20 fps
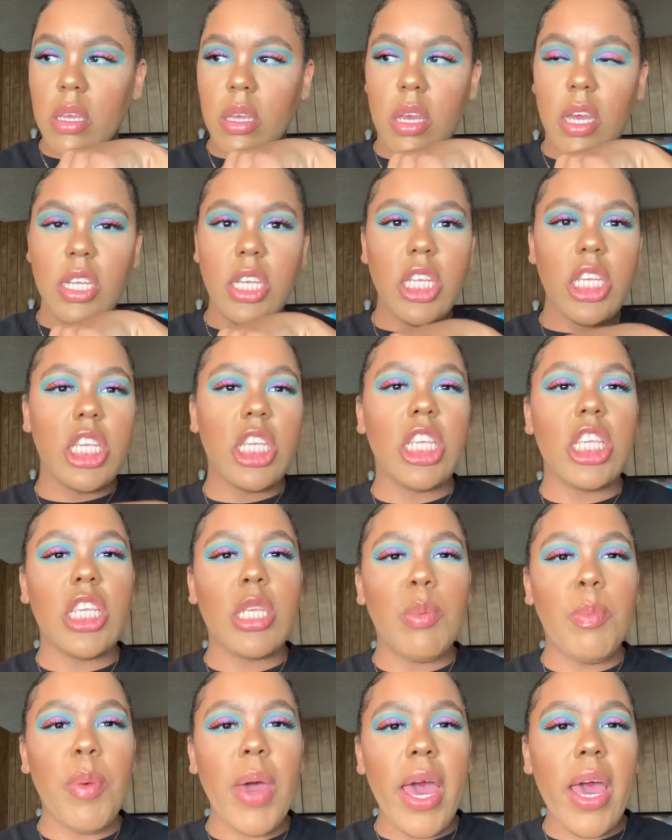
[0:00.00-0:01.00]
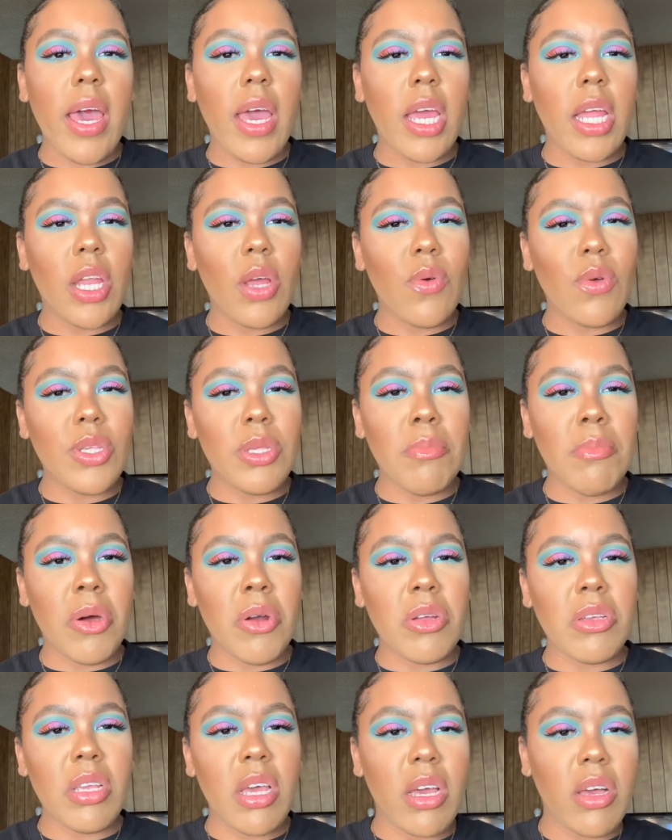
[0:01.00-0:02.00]
I just spat and there was a
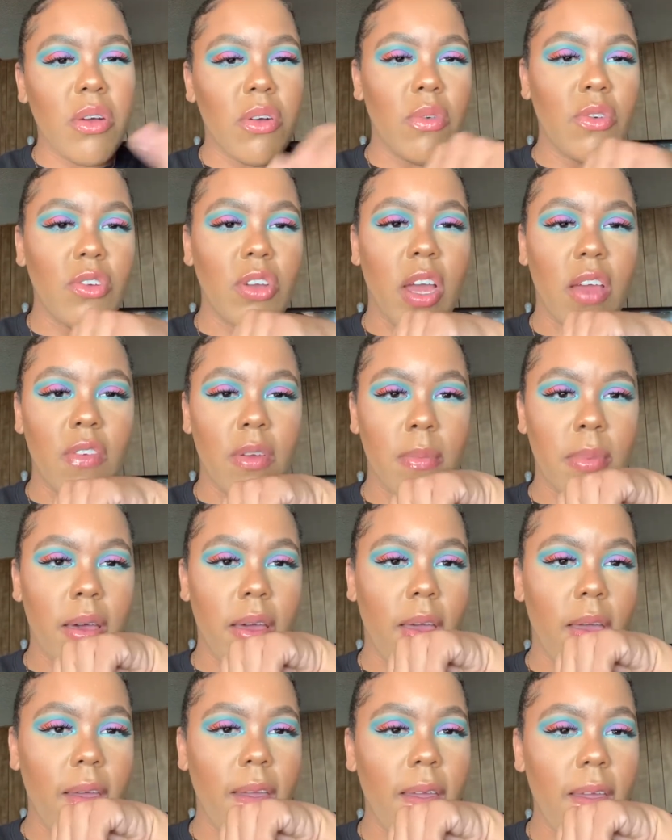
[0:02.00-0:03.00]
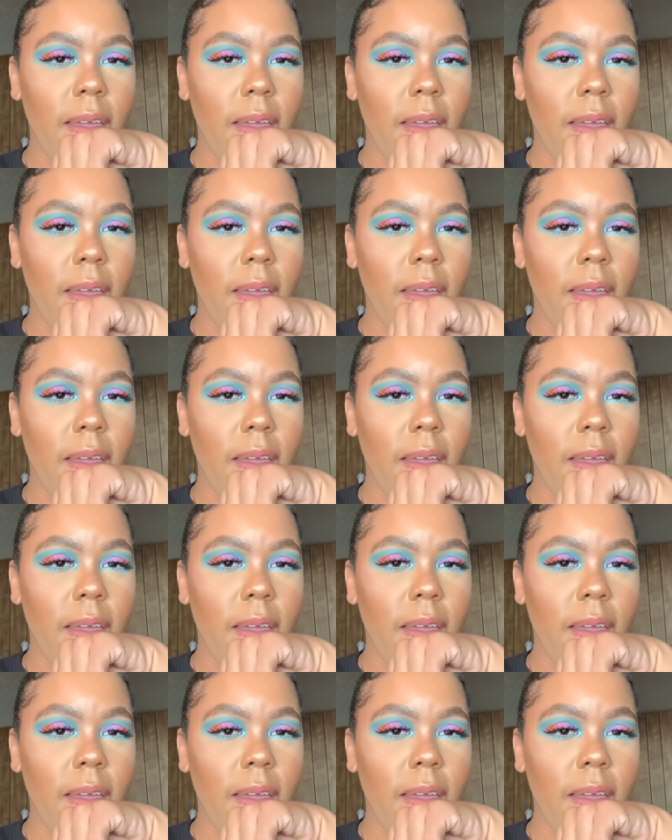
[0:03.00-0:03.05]
motorcycle driving by